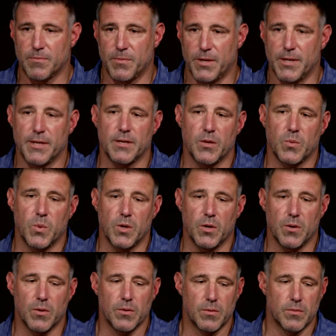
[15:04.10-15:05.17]
but it
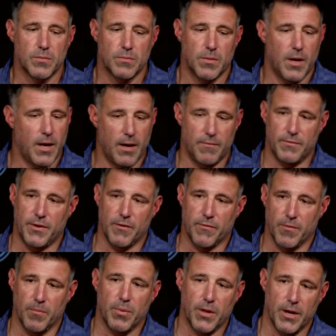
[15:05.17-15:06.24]
will have
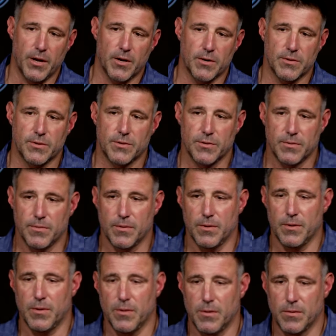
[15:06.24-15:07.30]
different players
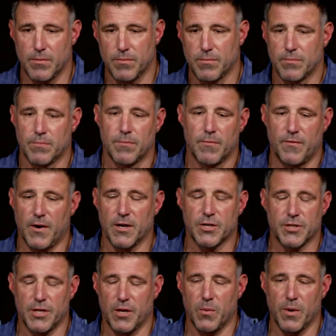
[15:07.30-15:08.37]

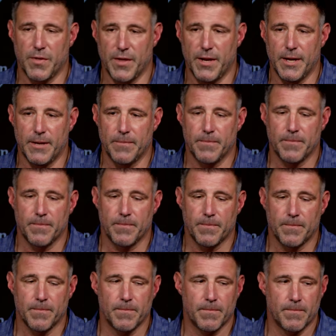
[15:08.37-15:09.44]
functioning within it.
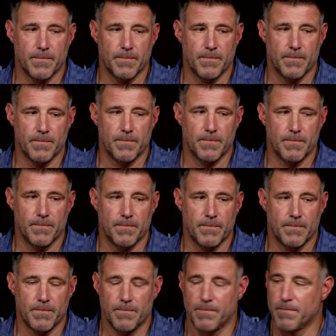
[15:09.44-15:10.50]
Mike,
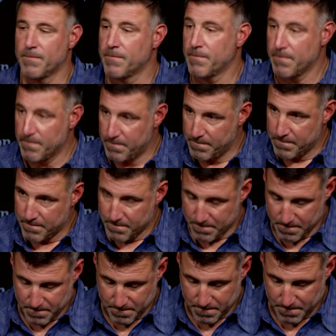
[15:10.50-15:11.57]
going back to the
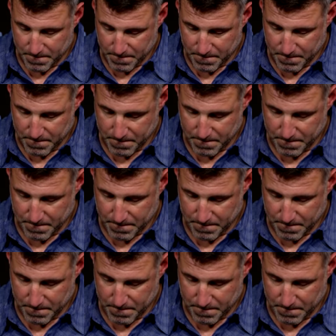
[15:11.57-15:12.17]
one-score games